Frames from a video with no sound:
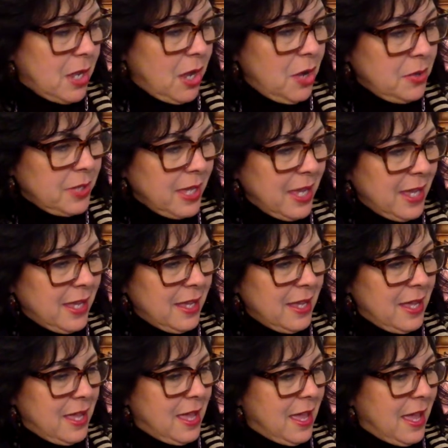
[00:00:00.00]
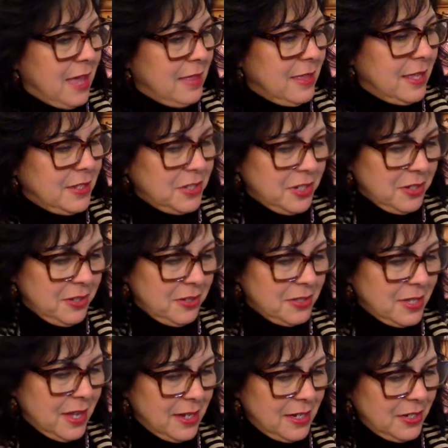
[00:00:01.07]
Okay, and then she goes
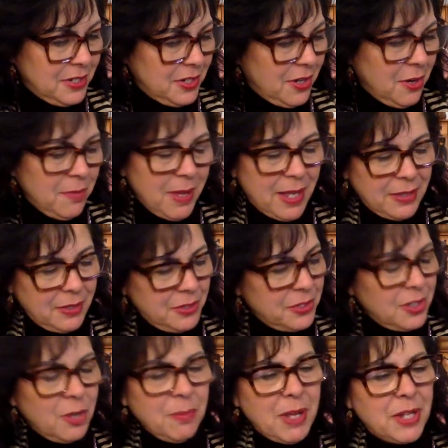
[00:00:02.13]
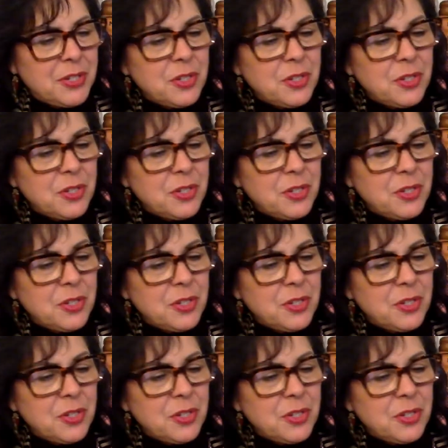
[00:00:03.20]
on and she, oh man, there's so much.